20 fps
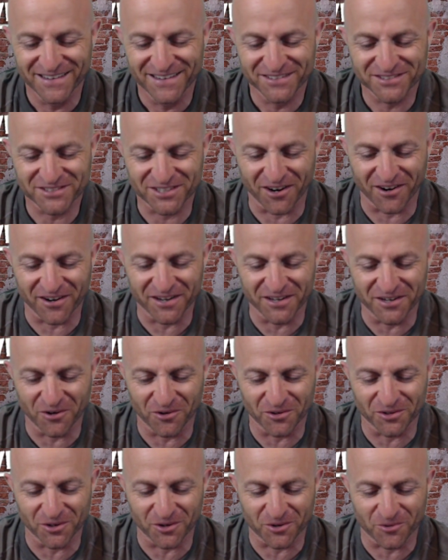Sorry, you
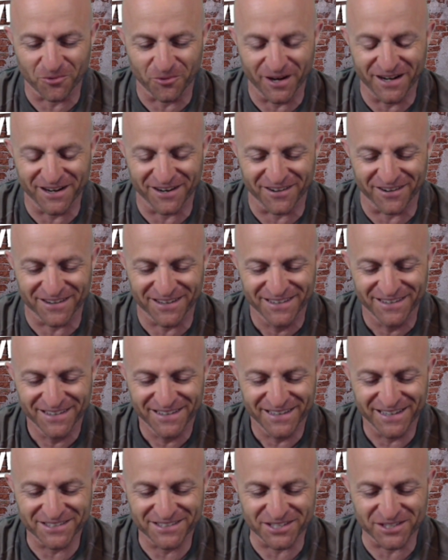don't look weird.
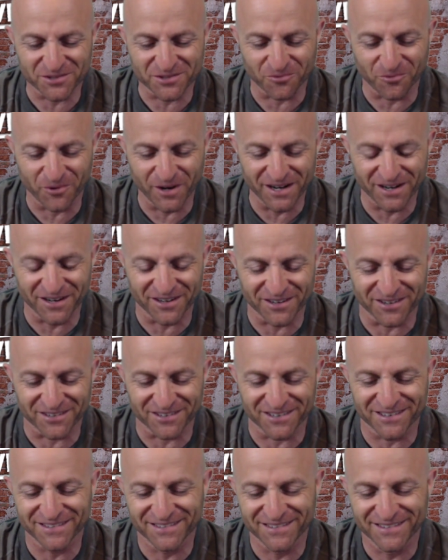It's just
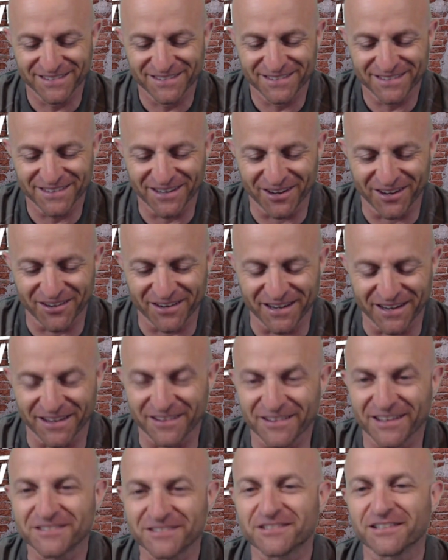weird. Oh,
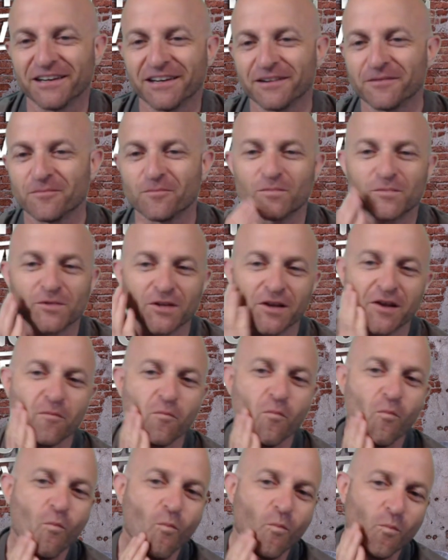yeah, that's it. See?
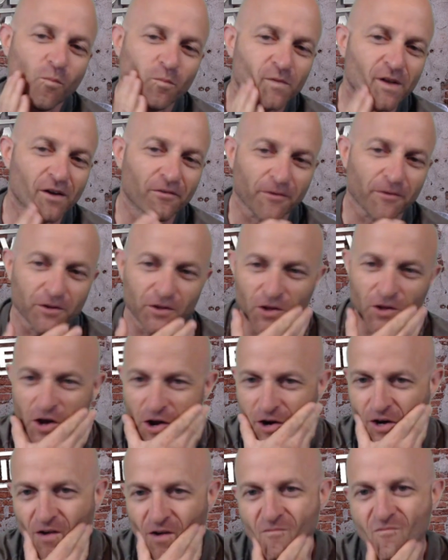Different
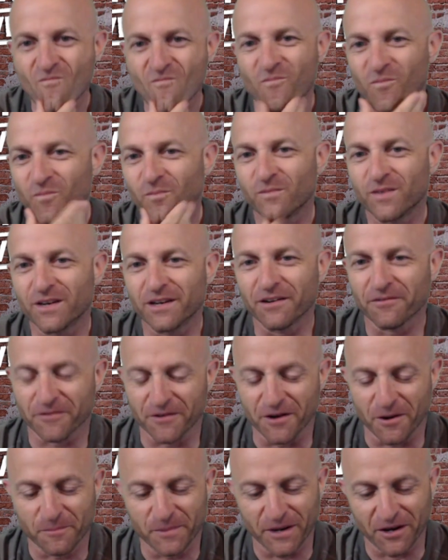look,
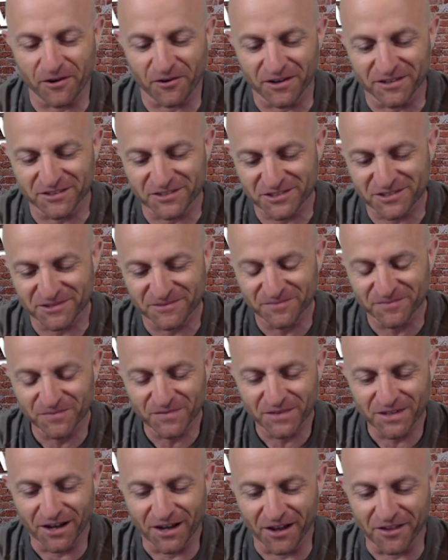different appearance.
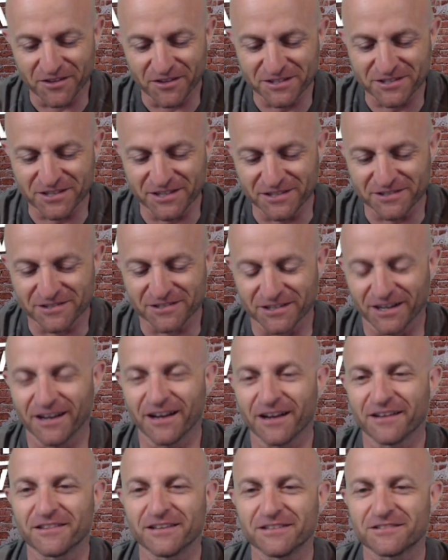This is
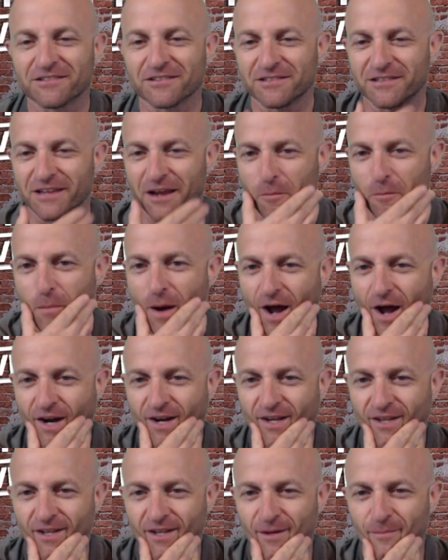the
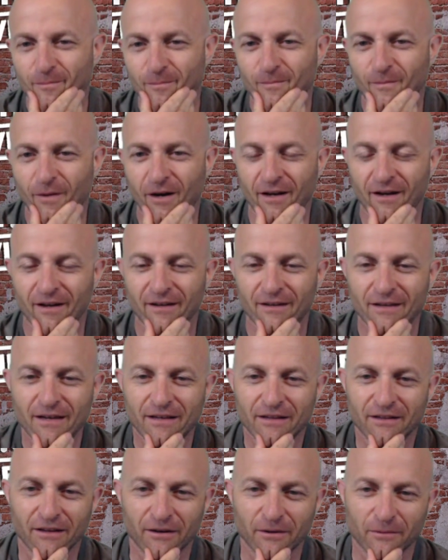apocalypse,
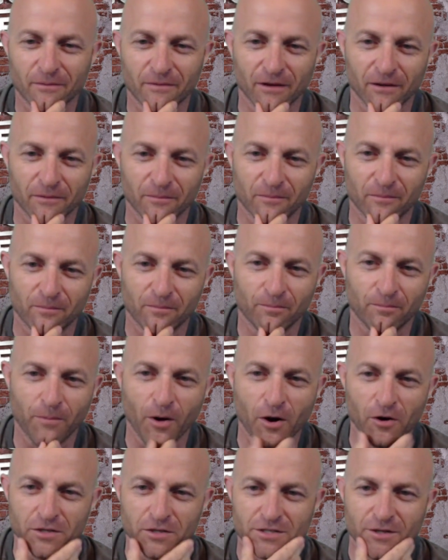the
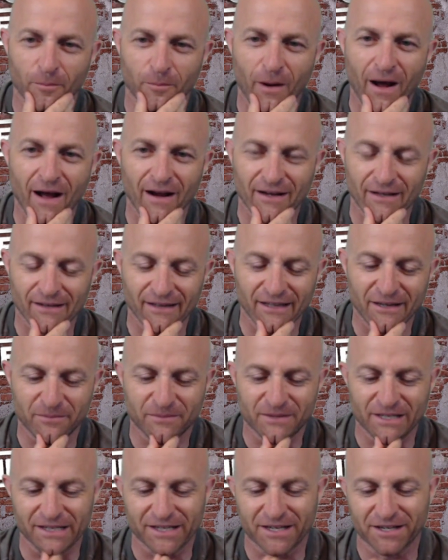
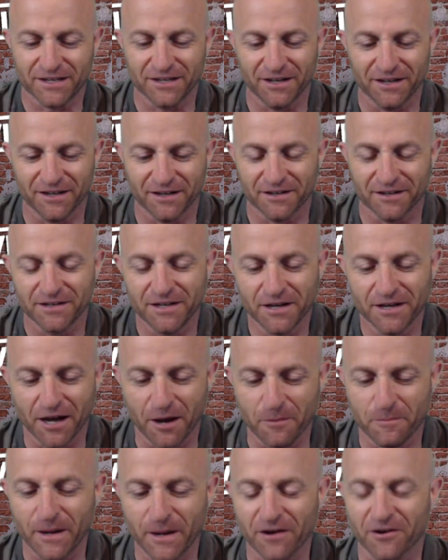post-apocalyptic
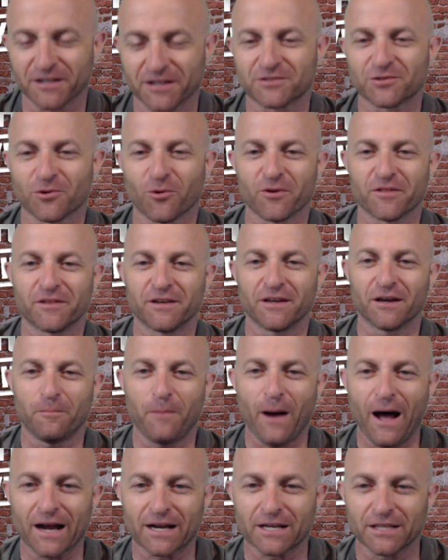appearance, or the
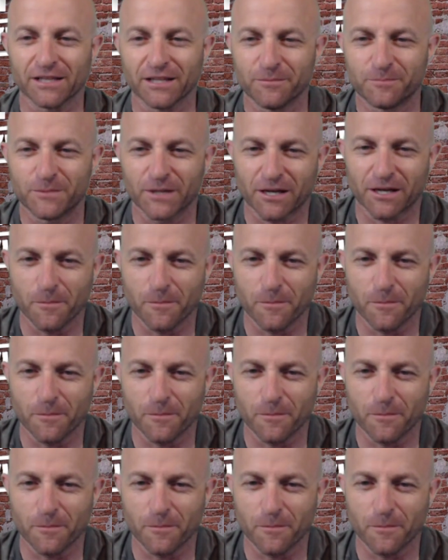apocalyptic